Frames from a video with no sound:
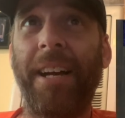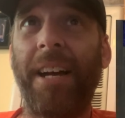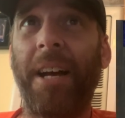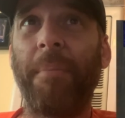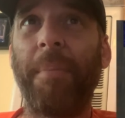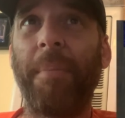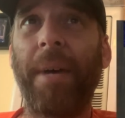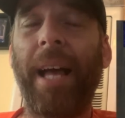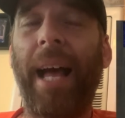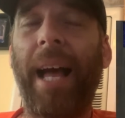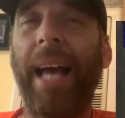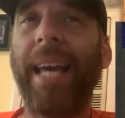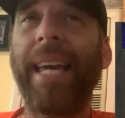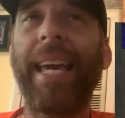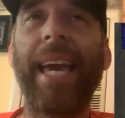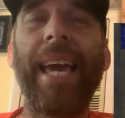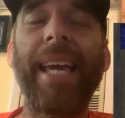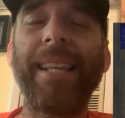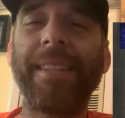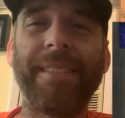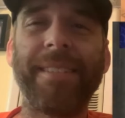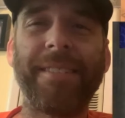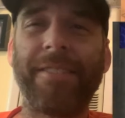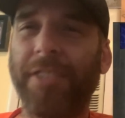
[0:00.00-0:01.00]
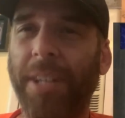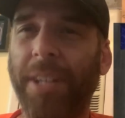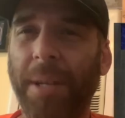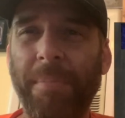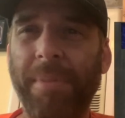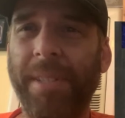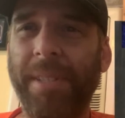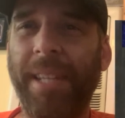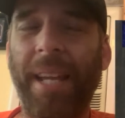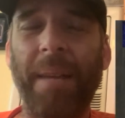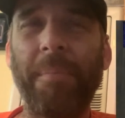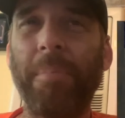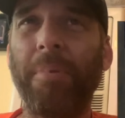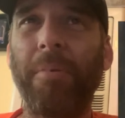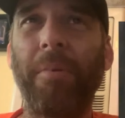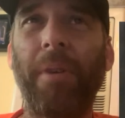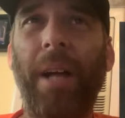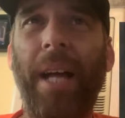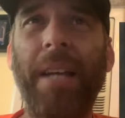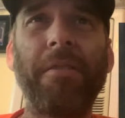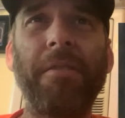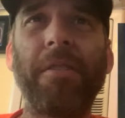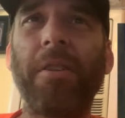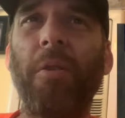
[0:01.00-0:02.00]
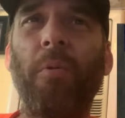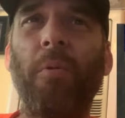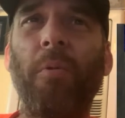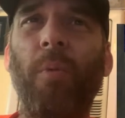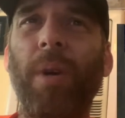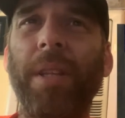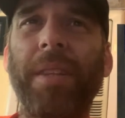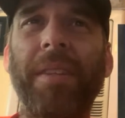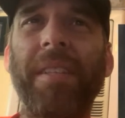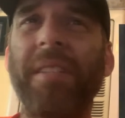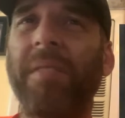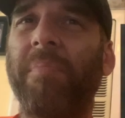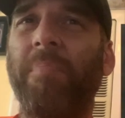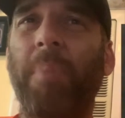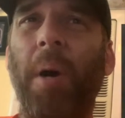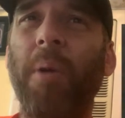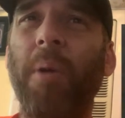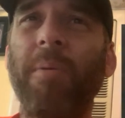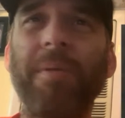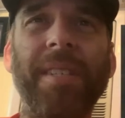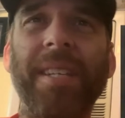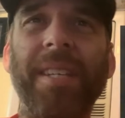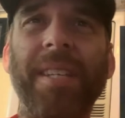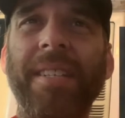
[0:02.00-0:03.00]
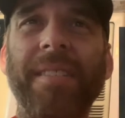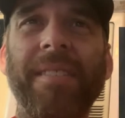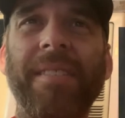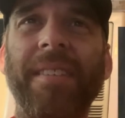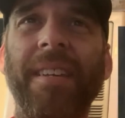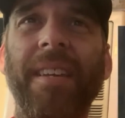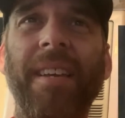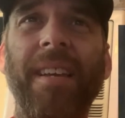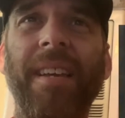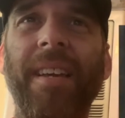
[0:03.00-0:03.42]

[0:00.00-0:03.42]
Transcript: Um, I hate this Deadpool. I don't know what this pose is.